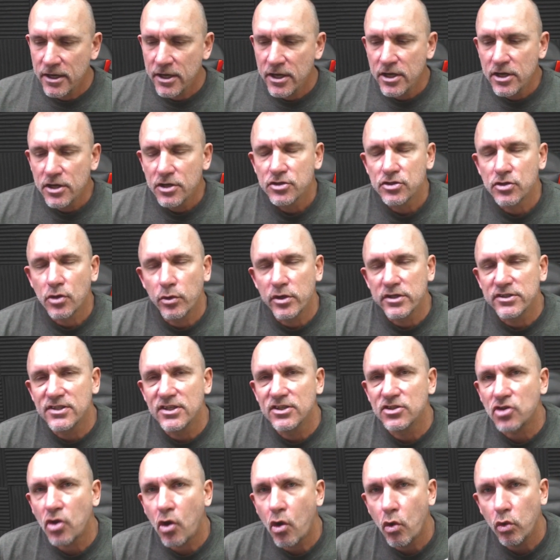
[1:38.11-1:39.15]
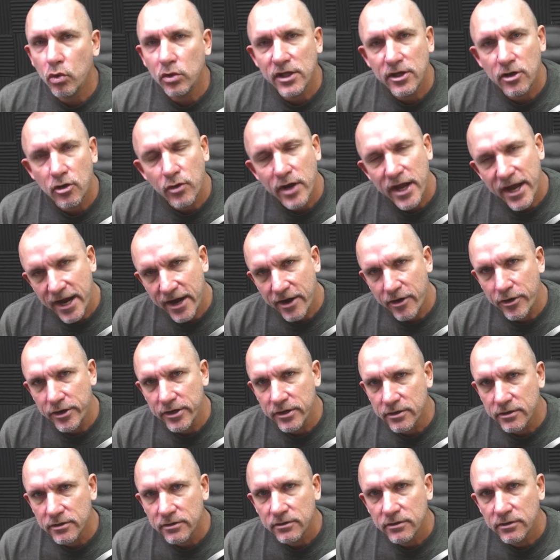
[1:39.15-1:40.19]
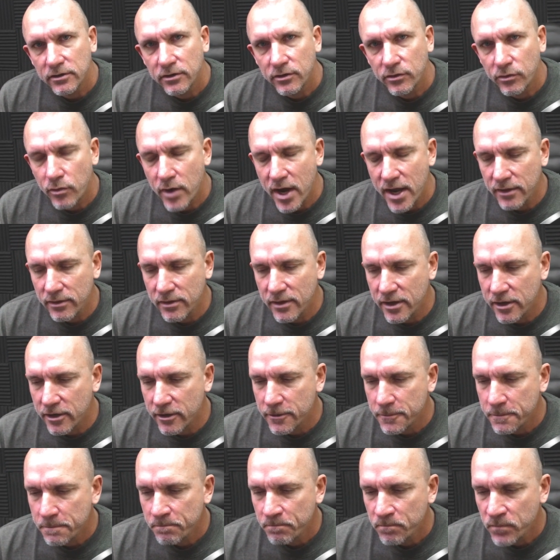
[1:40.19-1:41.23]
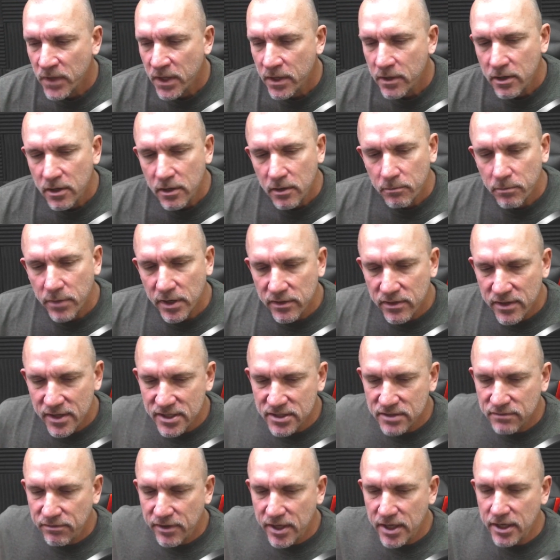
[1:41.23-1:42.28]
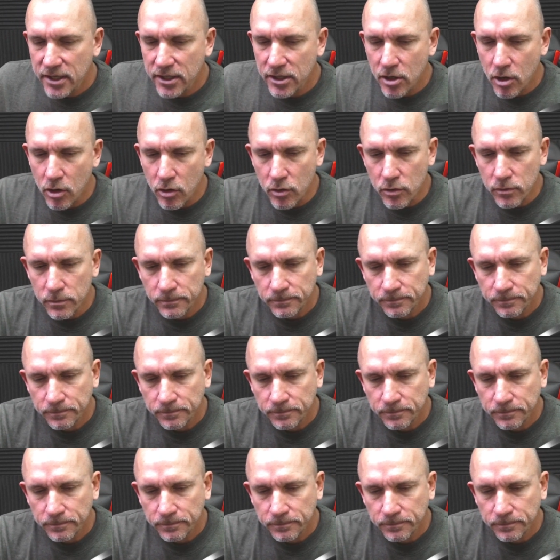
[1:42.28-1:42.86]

So it's this whole little area right there. But this video,